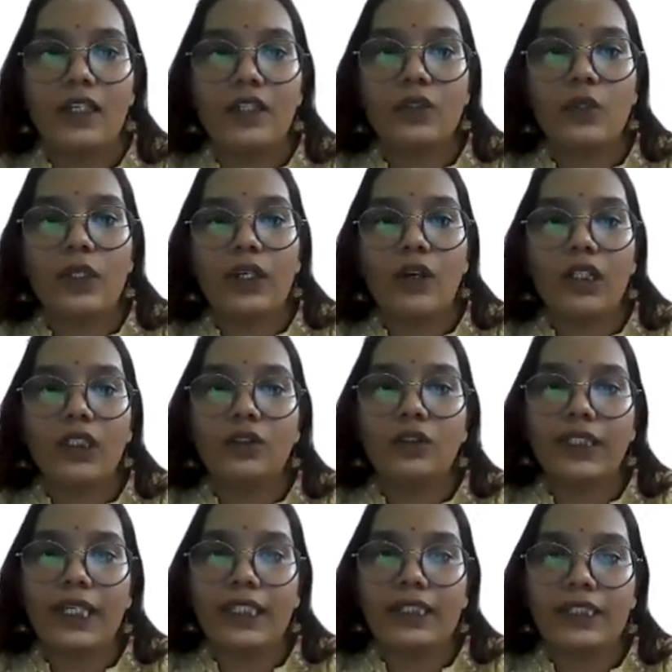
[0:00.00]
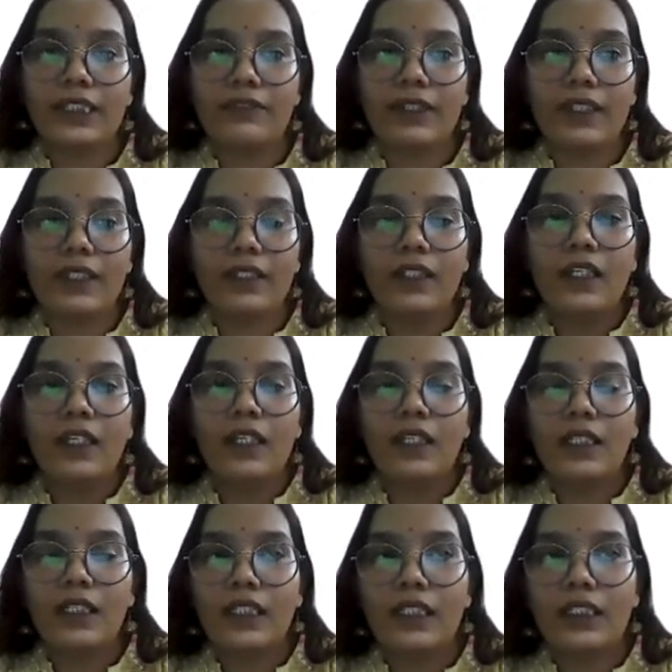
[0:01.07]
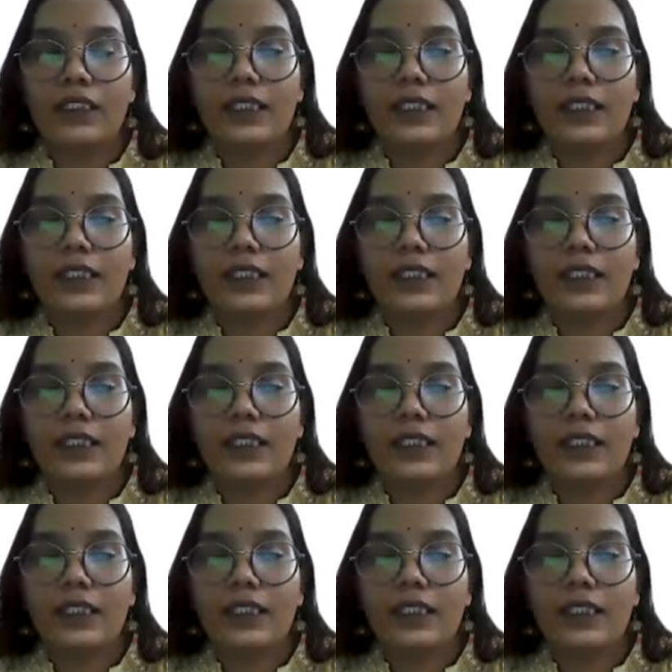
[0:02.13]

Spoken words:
So according to Casey Ware, he